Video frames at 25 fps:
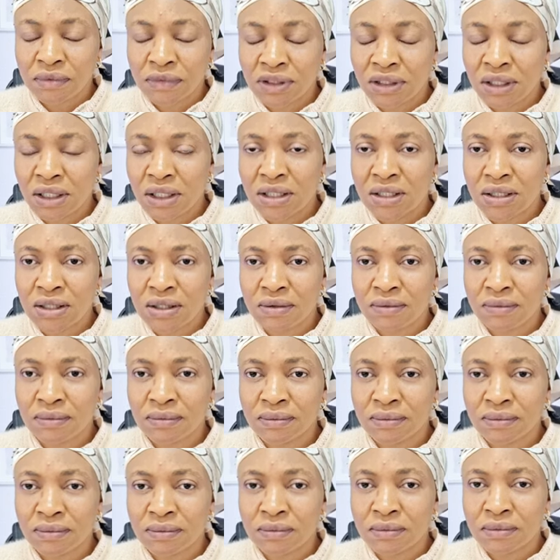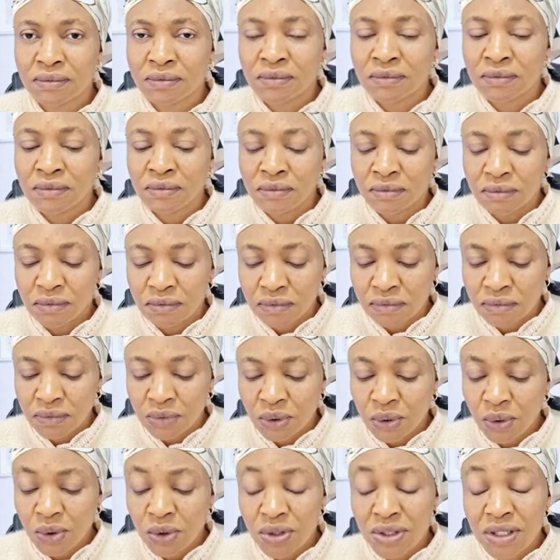Yes.
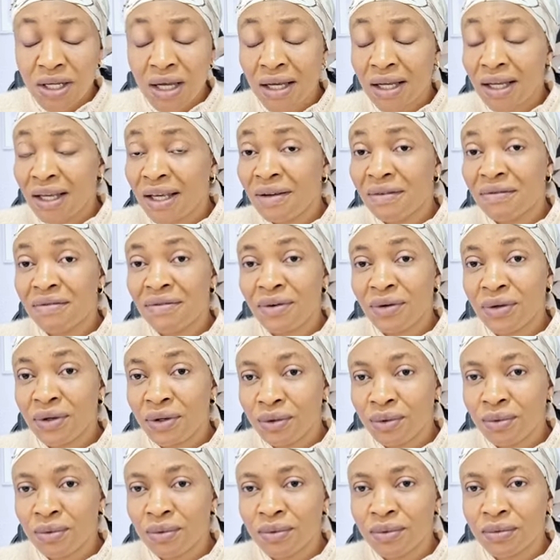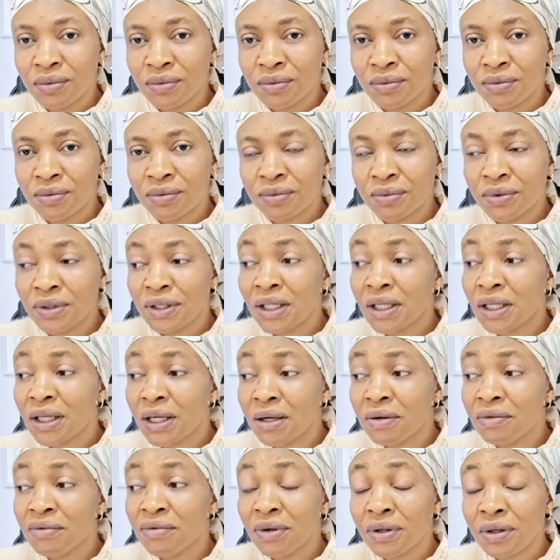Those that came for you, they
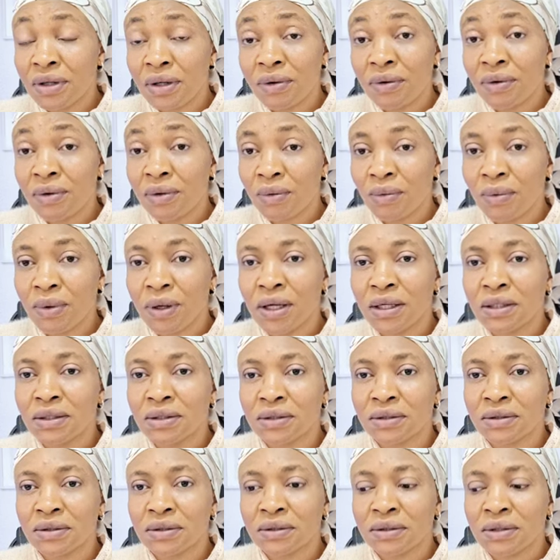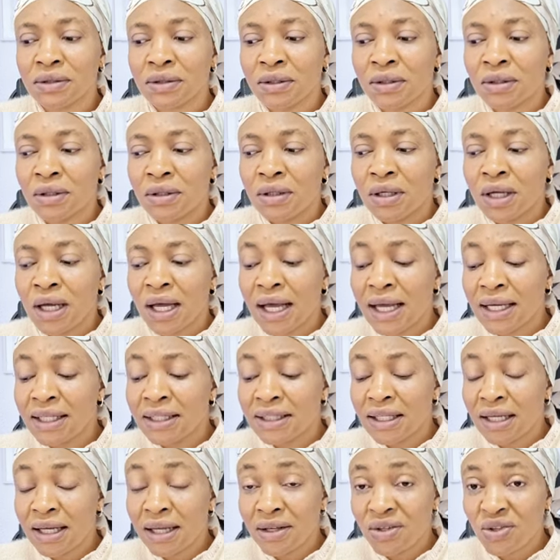came for the wrong one. I
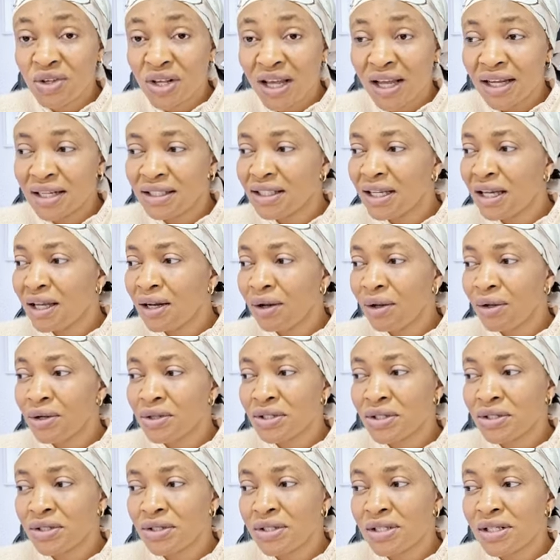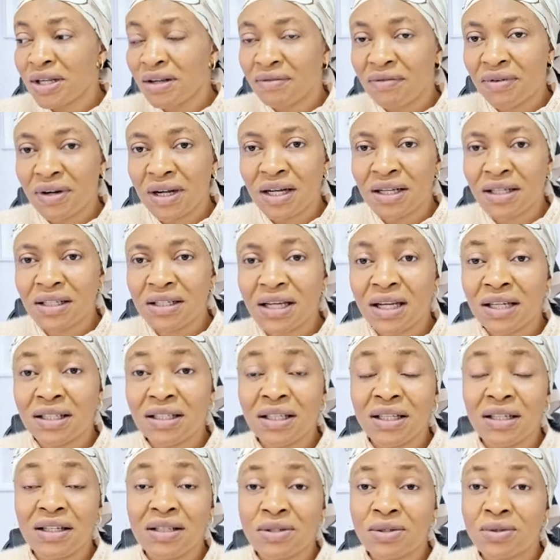tell us severally that
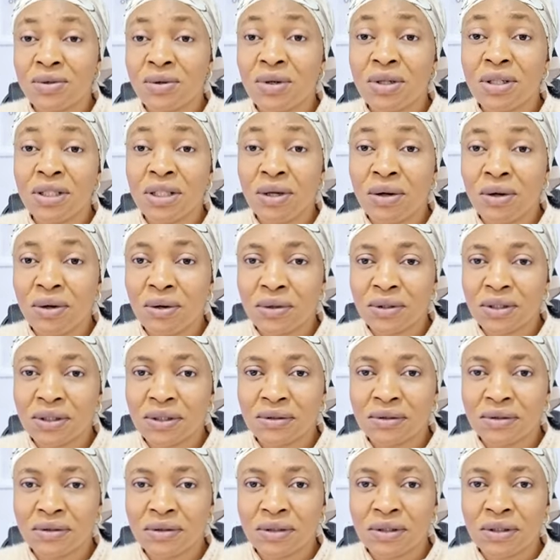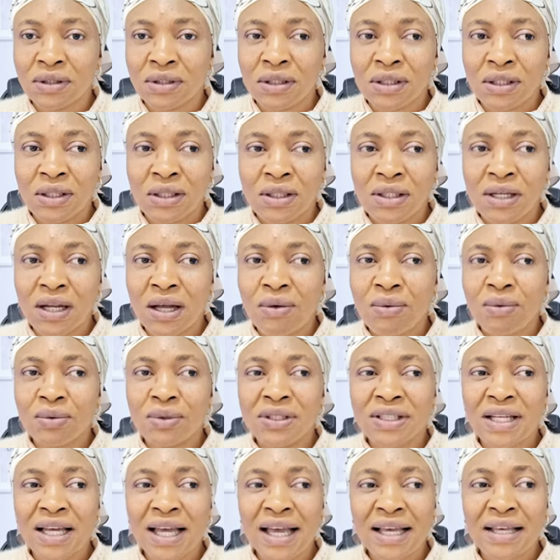it is only God that will
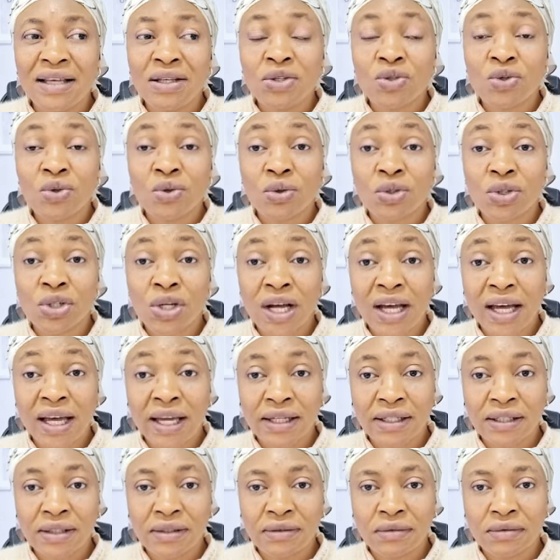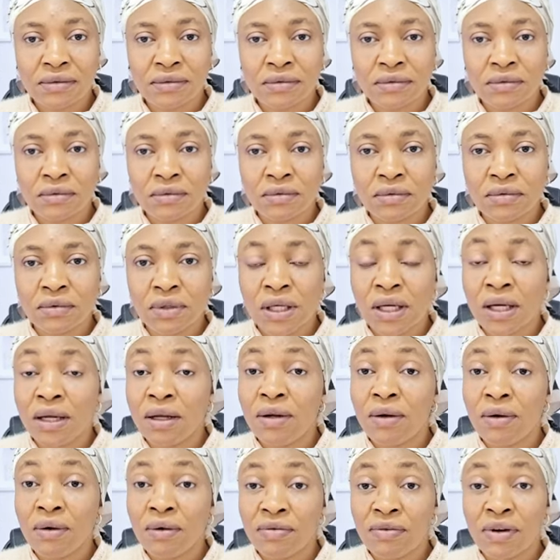tell his own child
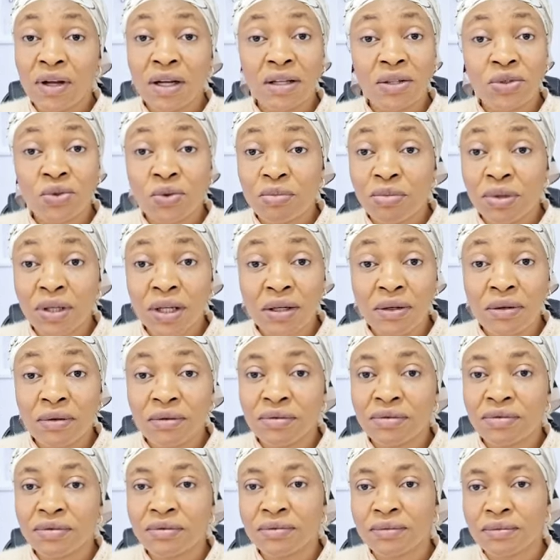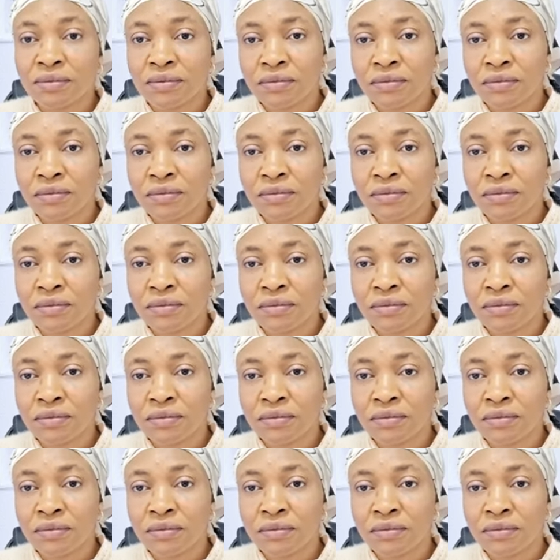enough and it will be enough.